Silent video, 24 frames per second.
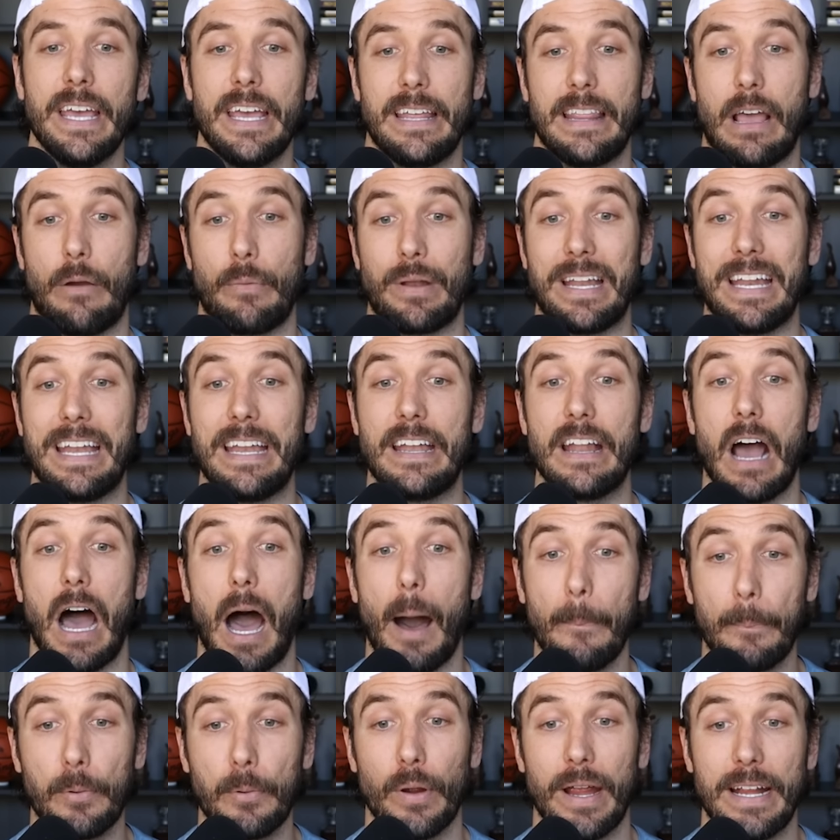Now we needed to
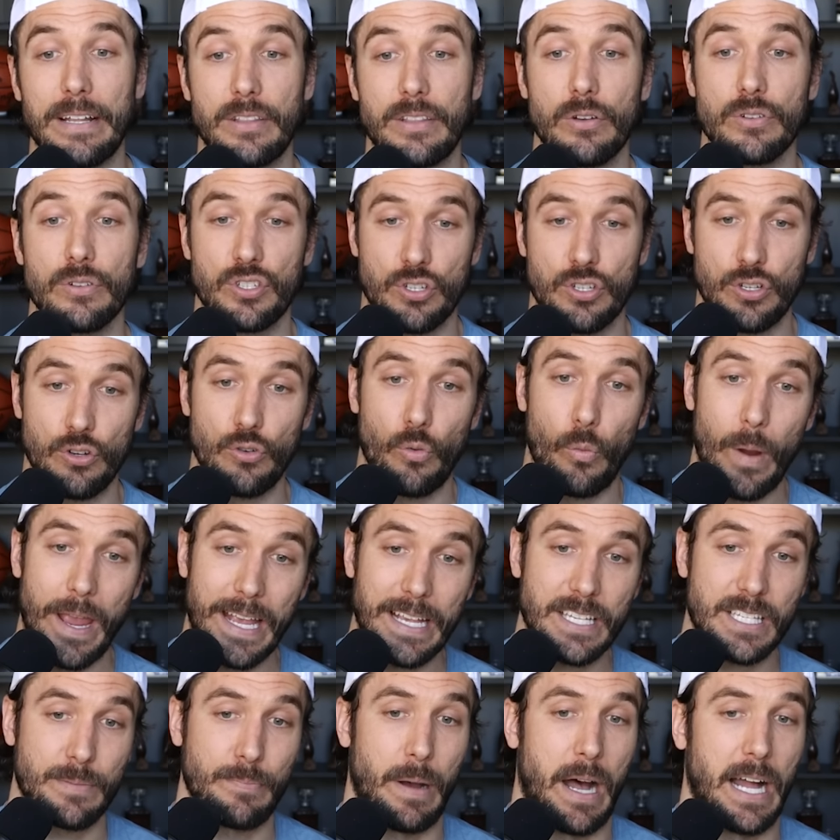upgrade those two wing
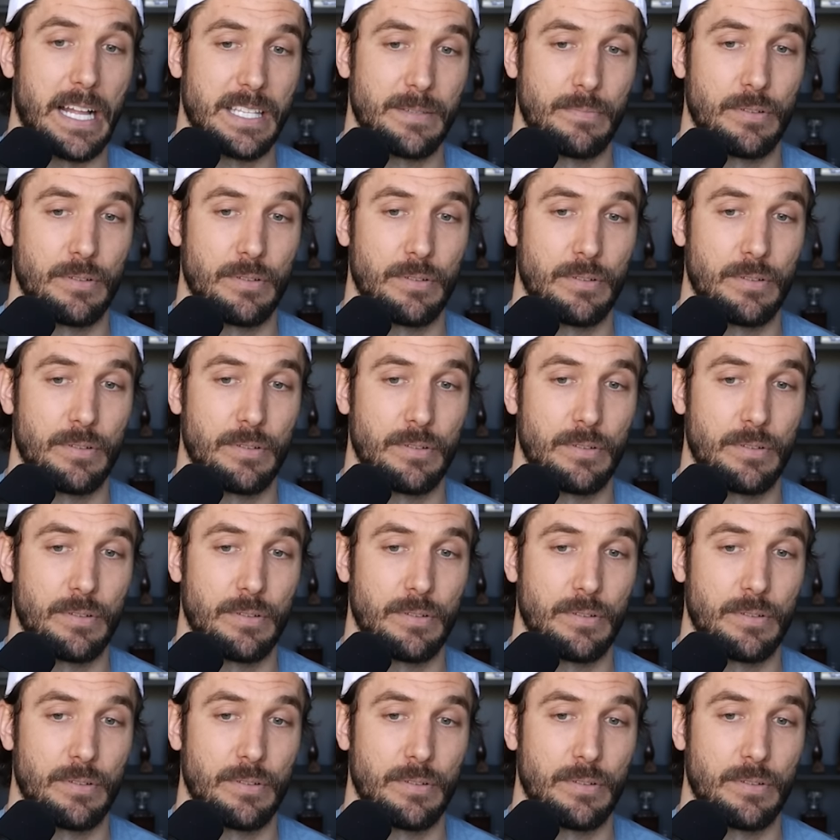spots